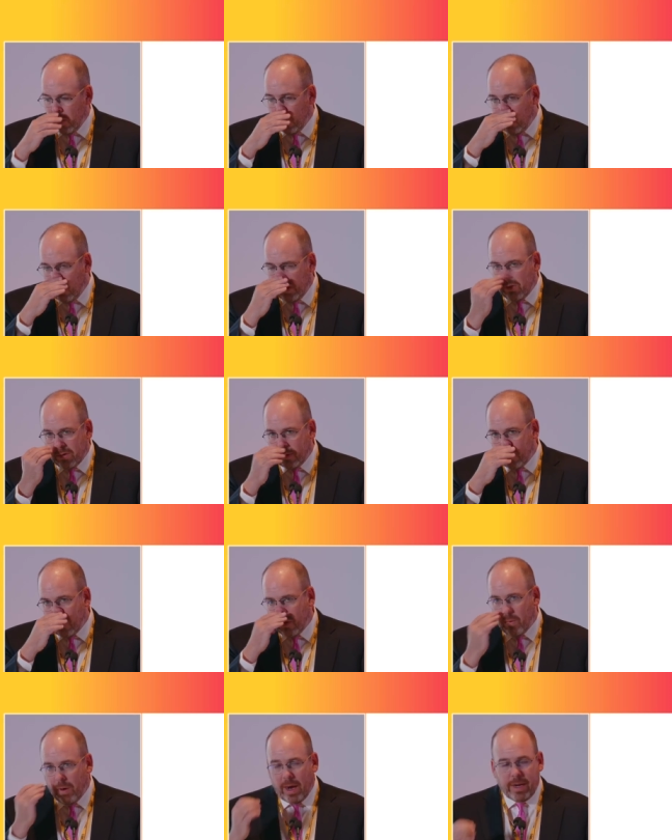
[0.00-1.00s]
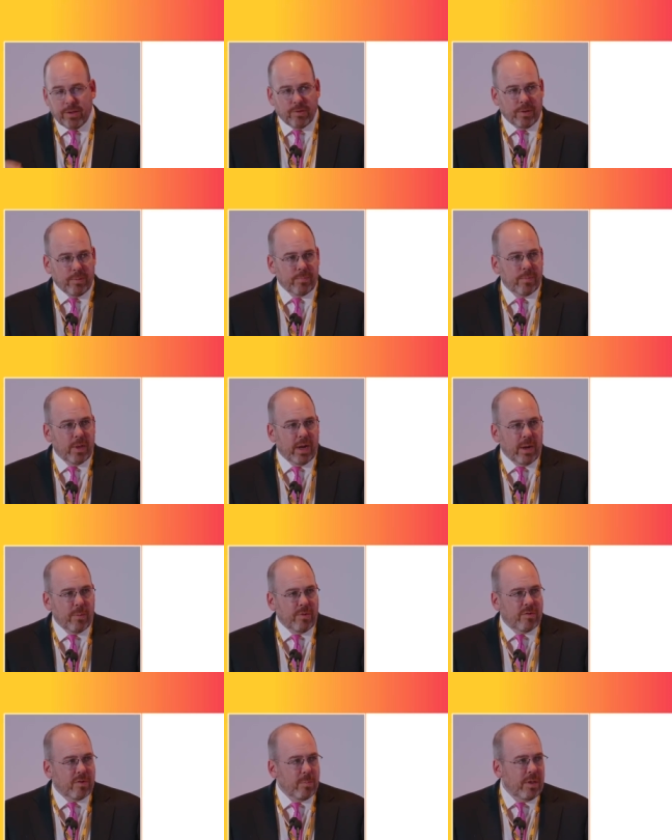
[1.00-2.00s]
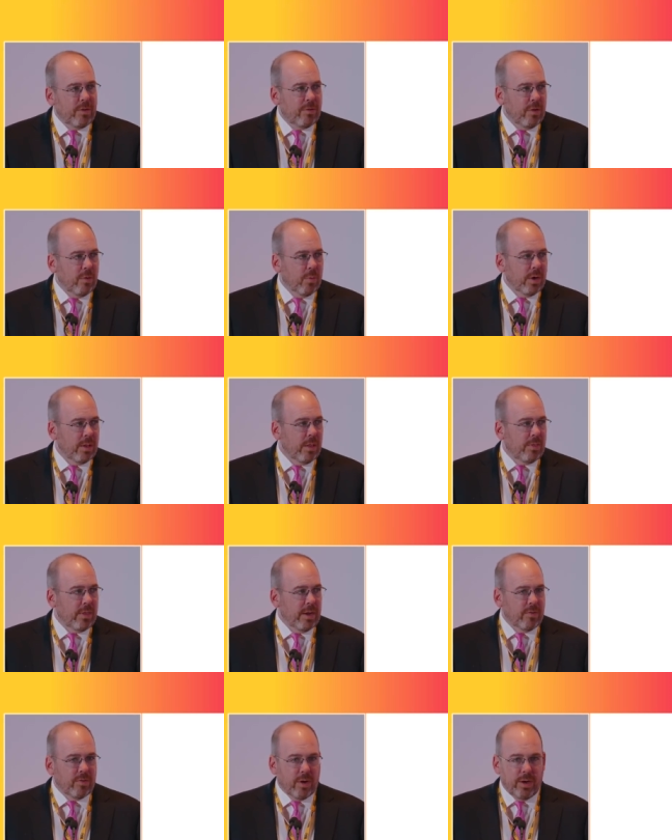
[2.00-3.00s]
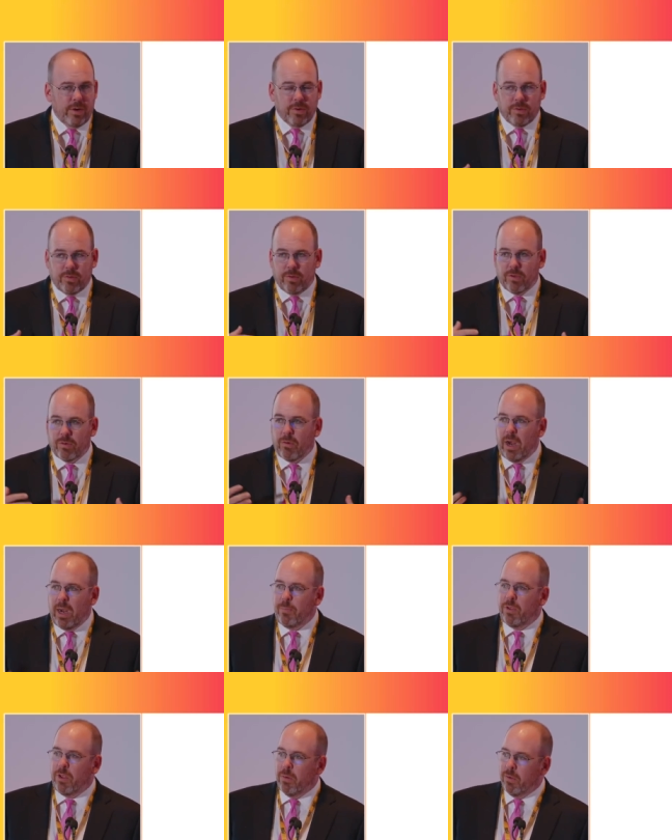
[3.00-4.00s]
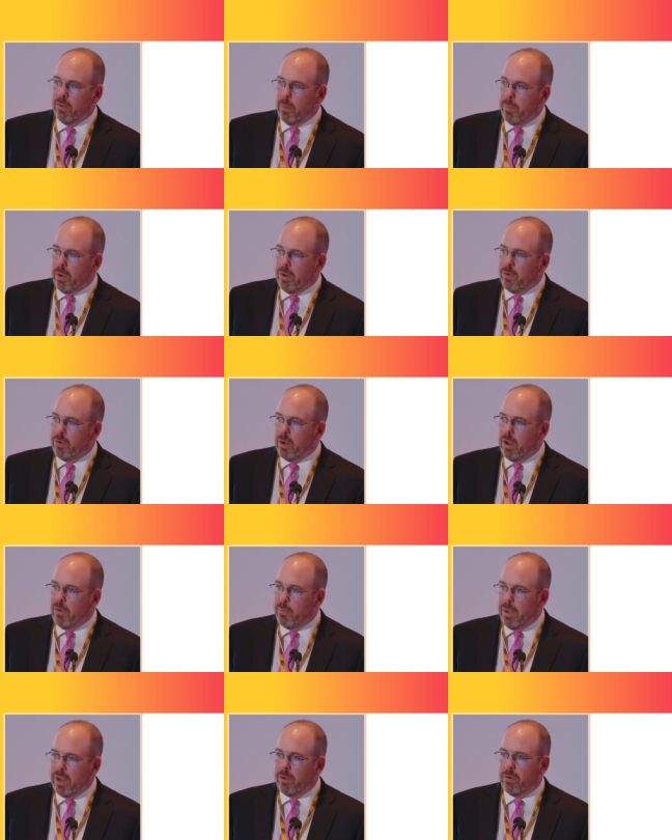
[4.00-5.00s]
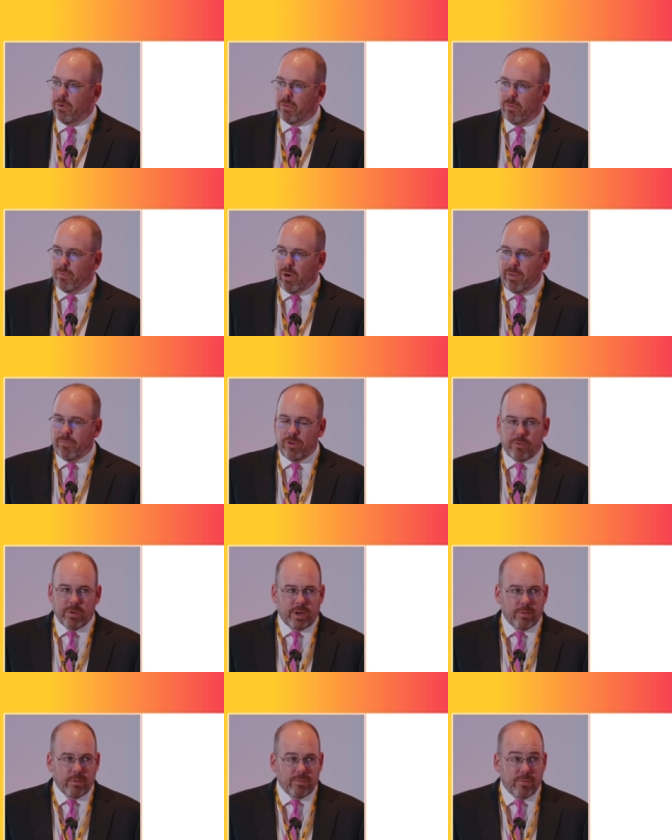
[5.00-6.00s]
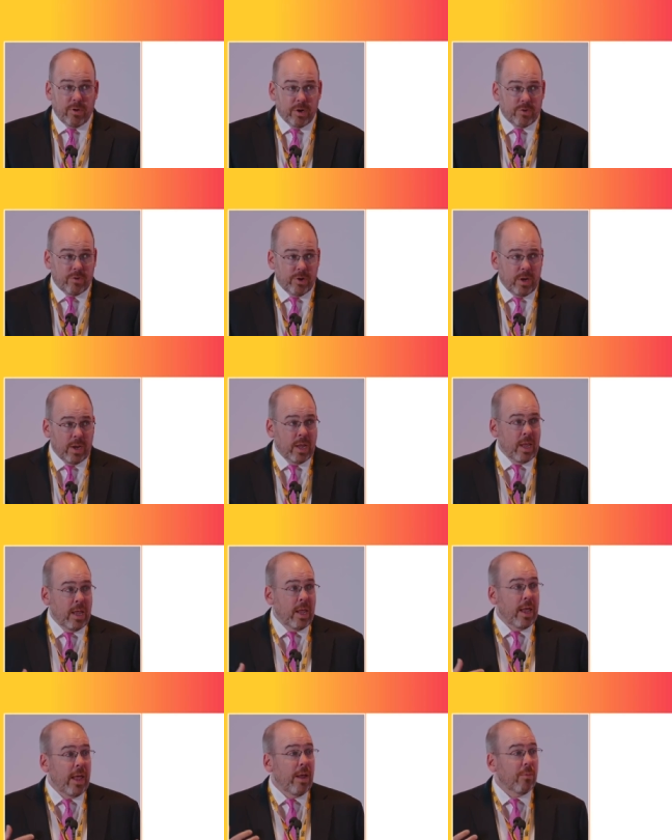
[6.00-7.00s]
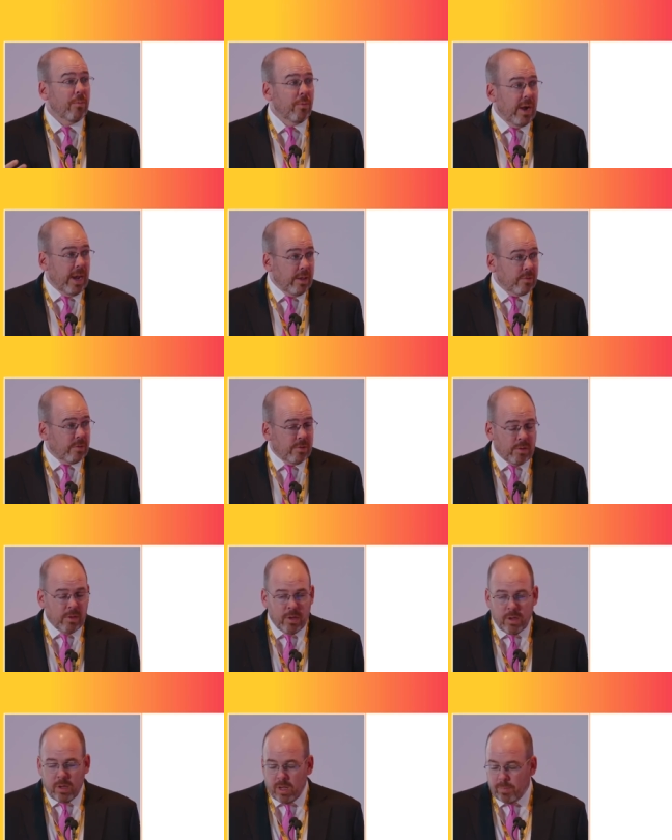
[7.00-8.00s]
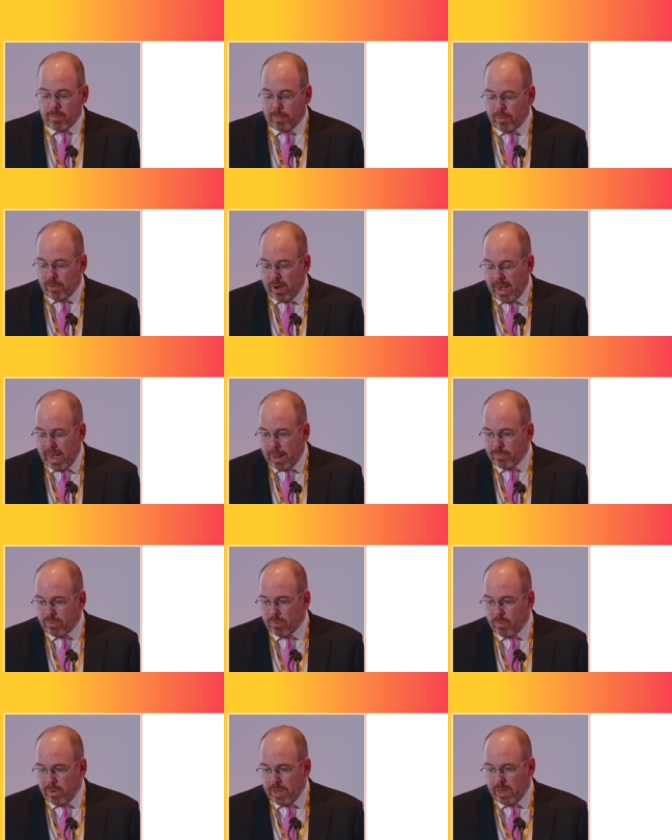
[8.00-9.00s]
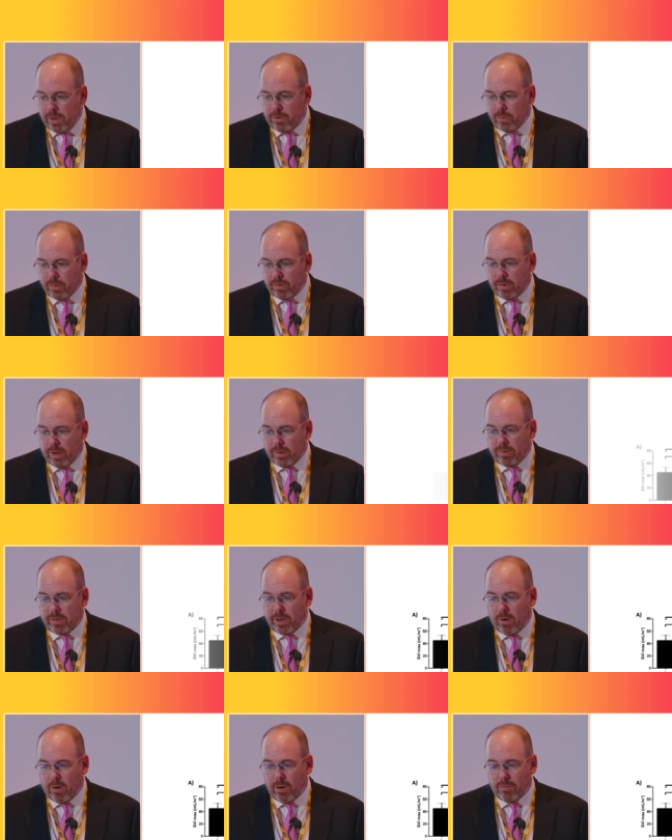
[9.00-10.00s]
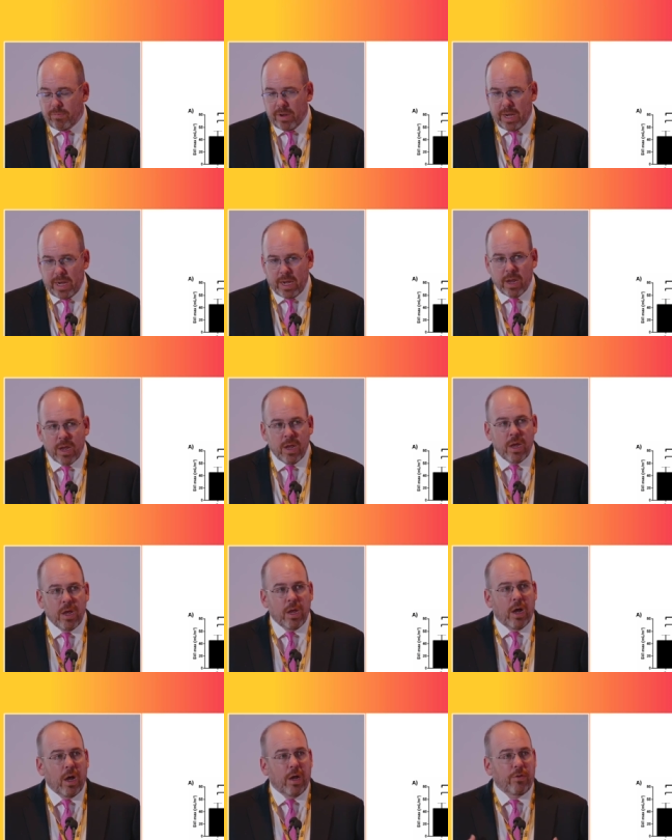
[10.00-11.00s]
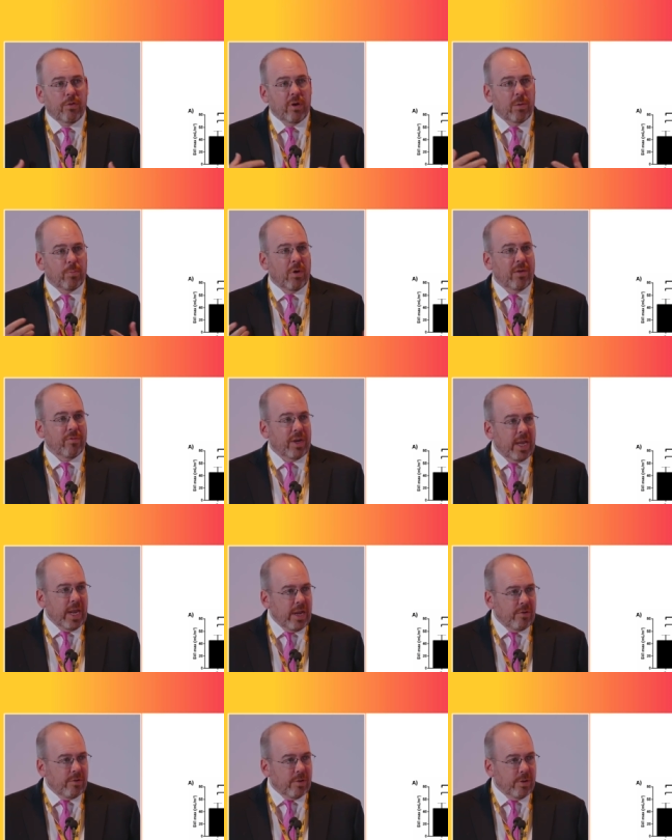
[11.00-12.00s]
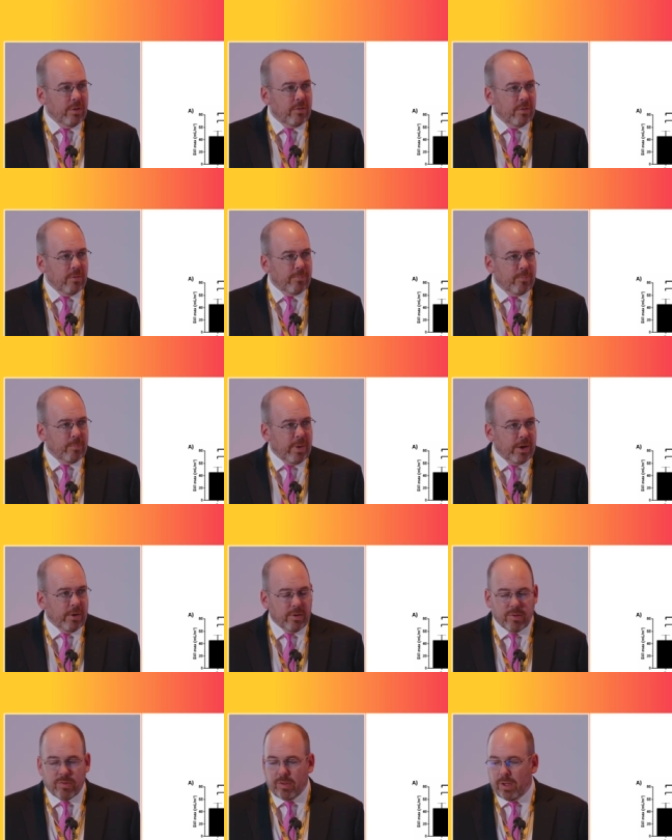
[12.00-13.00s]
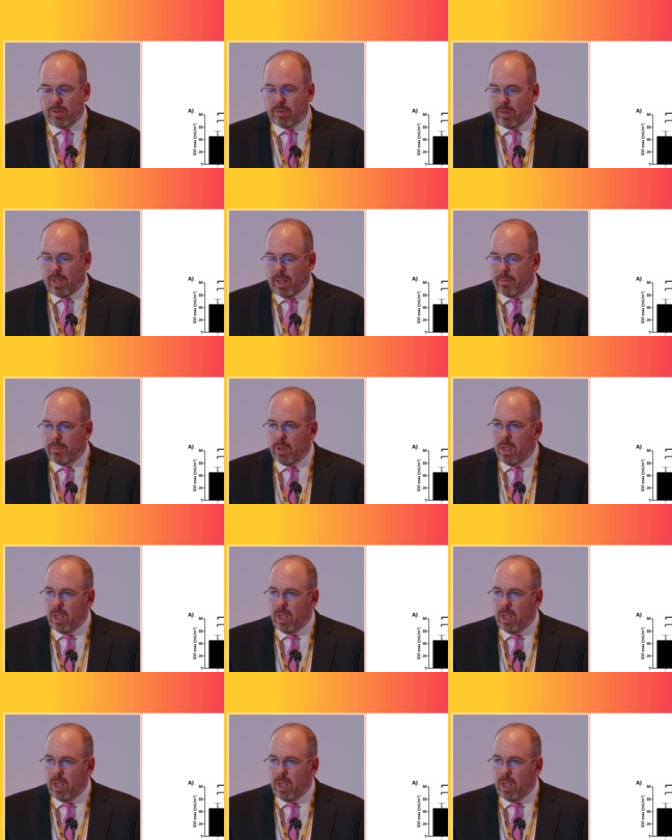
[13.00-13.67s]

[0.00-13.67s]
Well, what's on the horizon? And I would submit to you one of the things that I just described to you is a bunch of measures of right ventricular function at rest. But perhaps we need to assess the RV uh, during a provocation to better assess that.